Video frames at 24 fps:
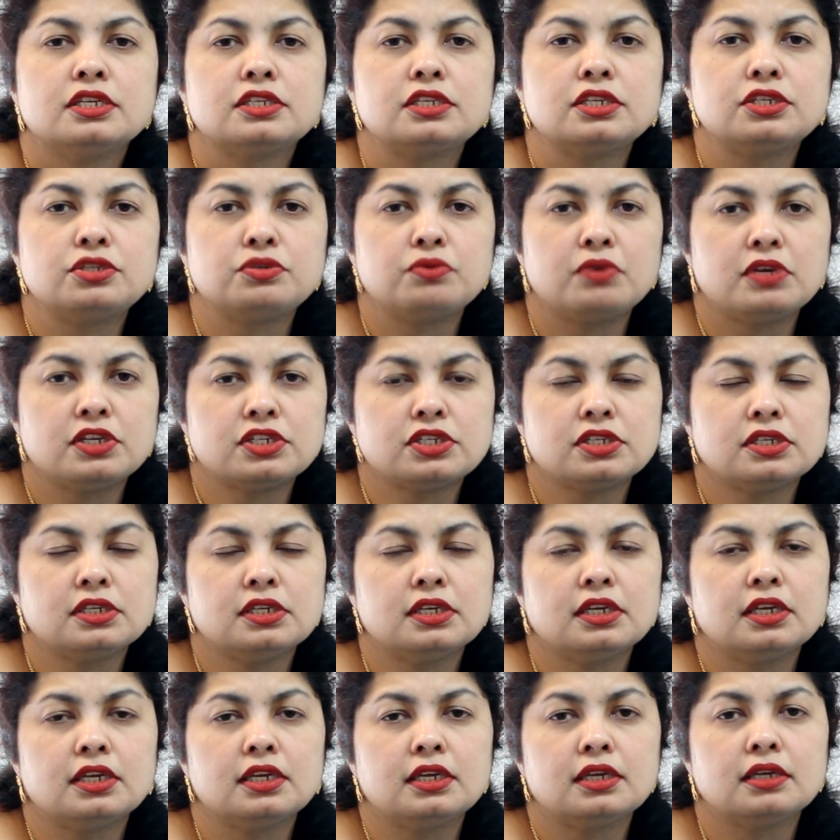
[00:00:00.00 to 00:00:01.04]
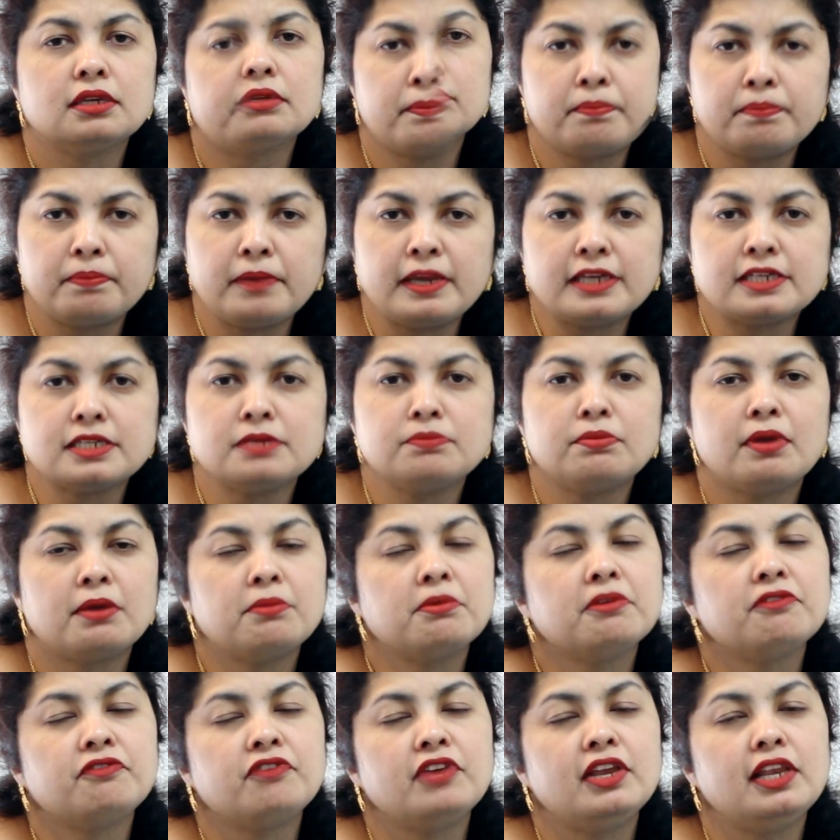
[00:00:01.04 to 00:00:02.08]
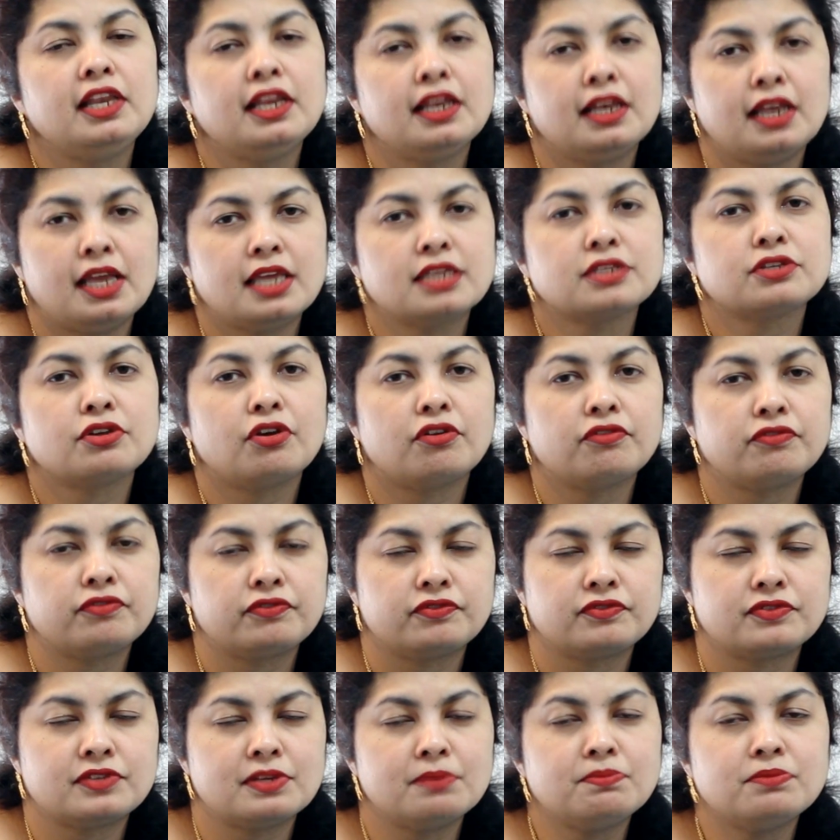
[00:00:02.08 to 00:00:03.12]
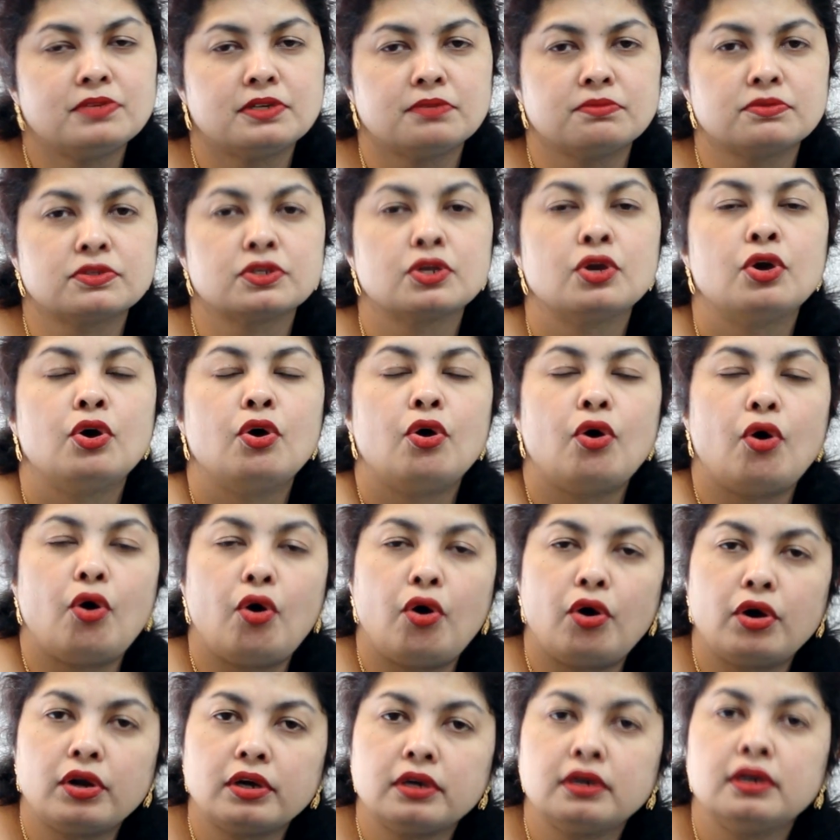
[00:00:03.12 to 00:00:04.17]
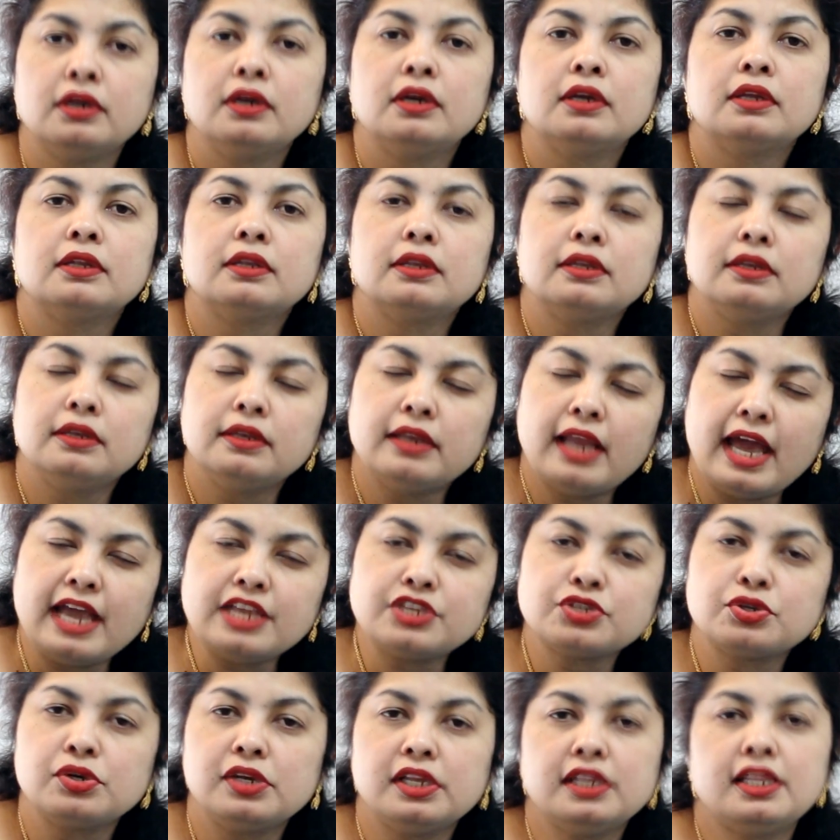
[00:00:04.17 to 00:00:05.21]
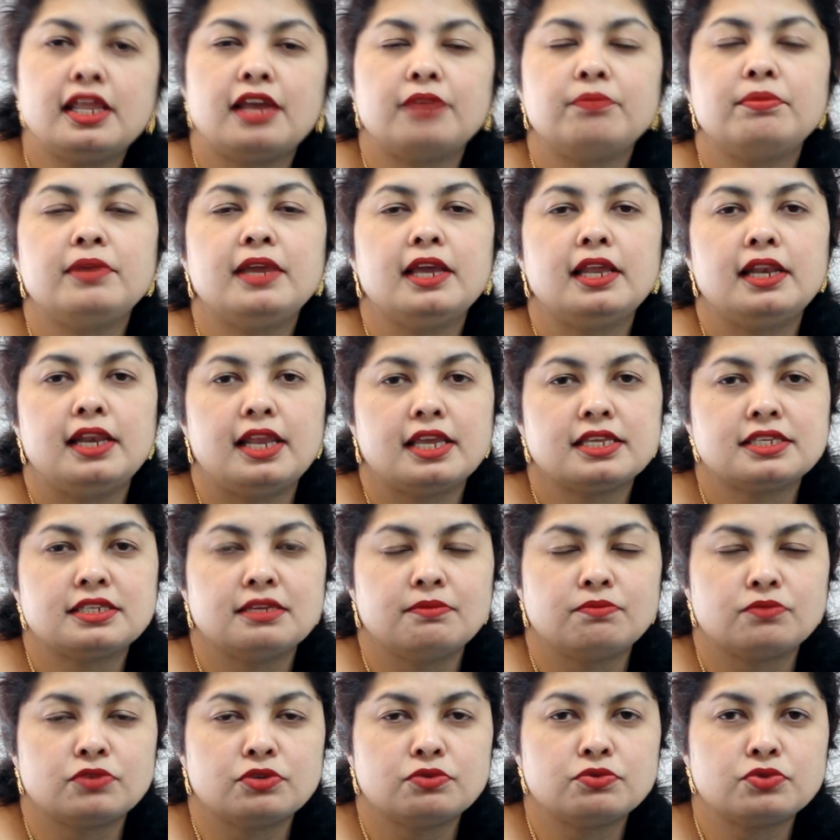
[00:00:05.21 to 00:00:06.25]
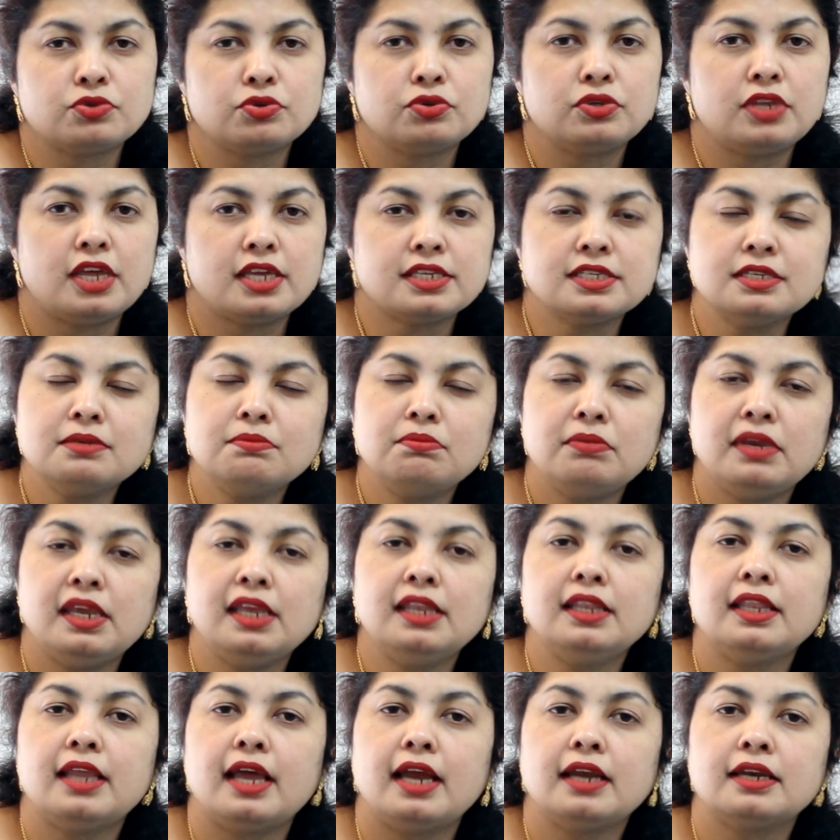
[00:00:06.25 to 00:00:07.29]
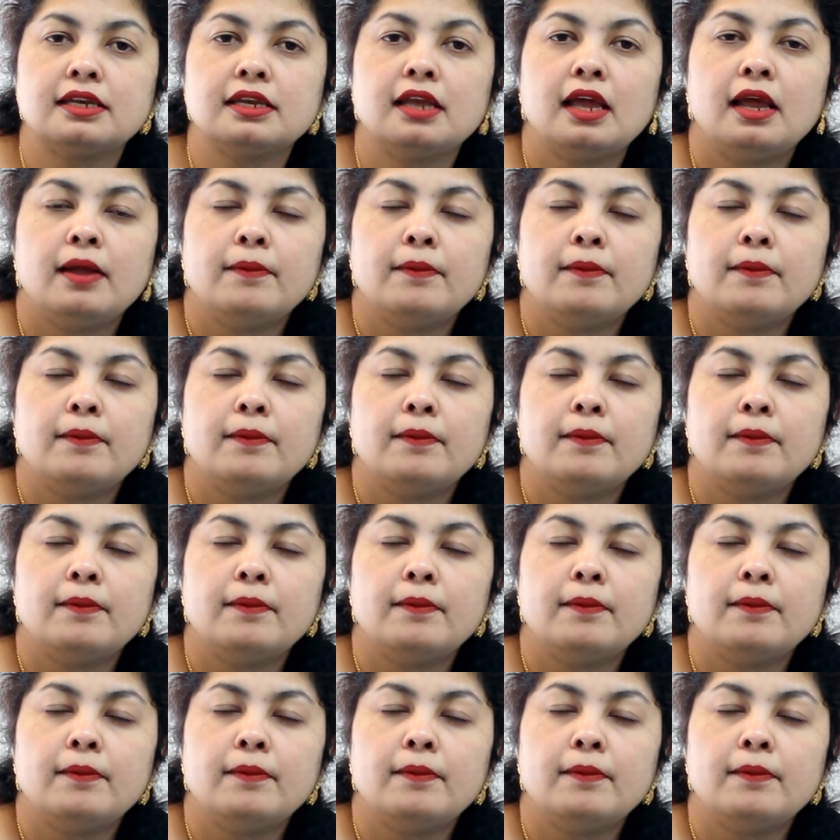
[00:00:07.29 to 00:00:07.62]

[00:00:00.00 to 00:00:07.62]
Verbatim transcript: situation uh, patient may be feeling less of symptoms or naturally there be a less symptoms so doesn't mean that